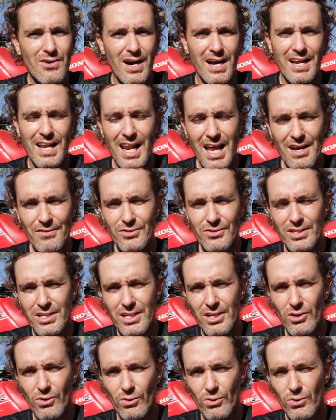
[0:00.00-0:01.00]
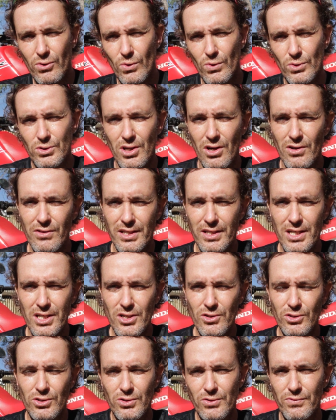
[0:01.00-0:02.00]
I'd love to hear your thoughts on the
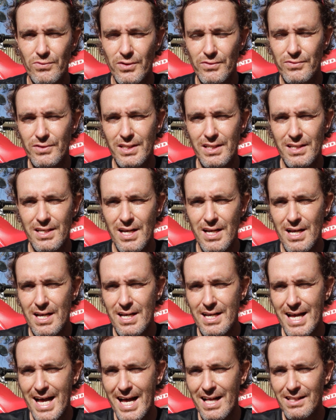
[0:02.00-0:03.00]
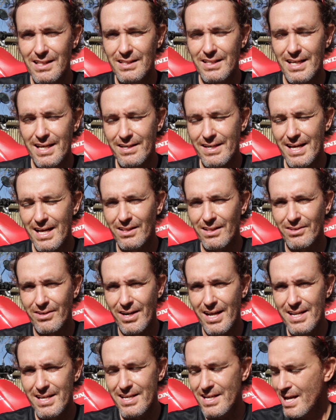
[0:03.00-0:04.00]
new 250L and L
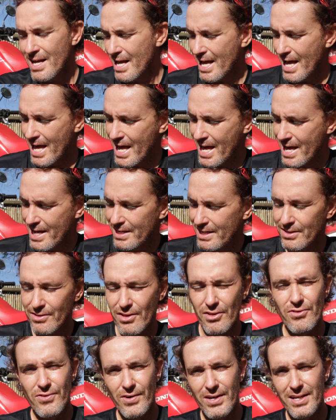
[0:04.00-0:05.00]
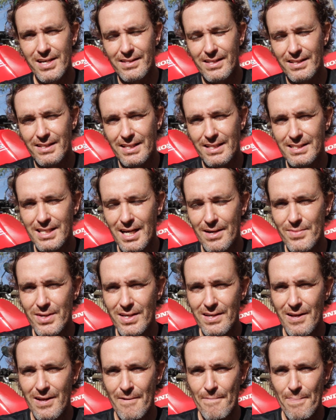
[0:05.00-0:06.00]
Rally and the 300 that's
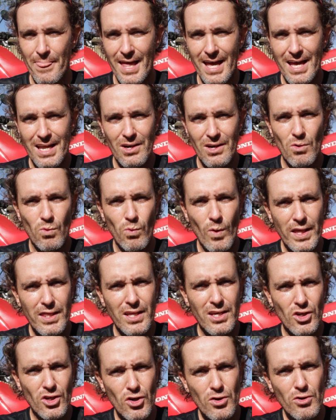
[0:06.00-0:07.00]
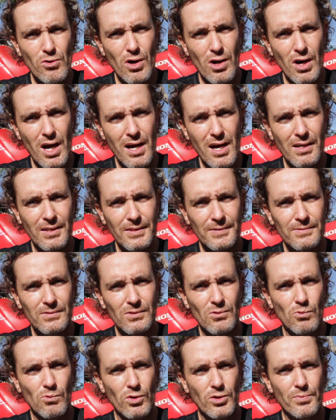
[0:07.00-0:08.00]
coming, and whether you
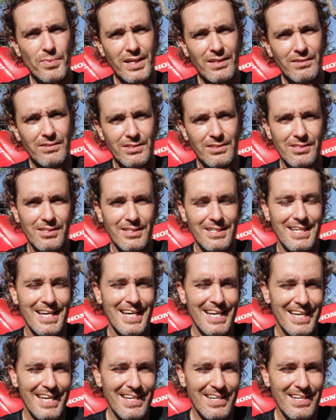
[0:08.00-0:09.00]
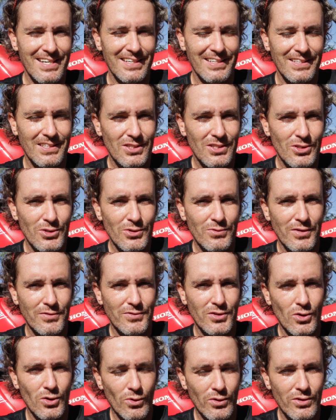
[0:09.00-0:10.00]
would be interested in a
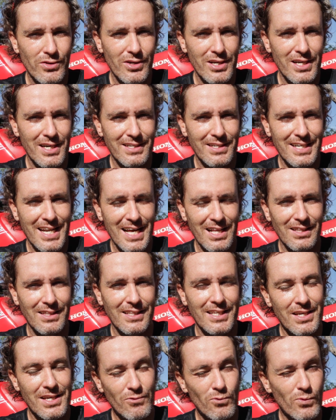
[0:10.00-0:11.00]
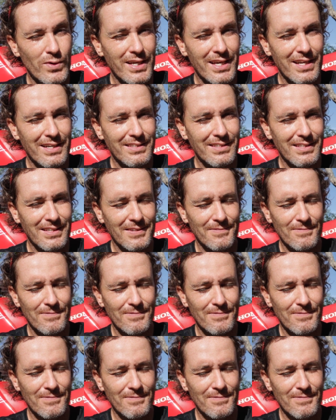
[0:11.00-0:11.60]
250 or 300L if we get it.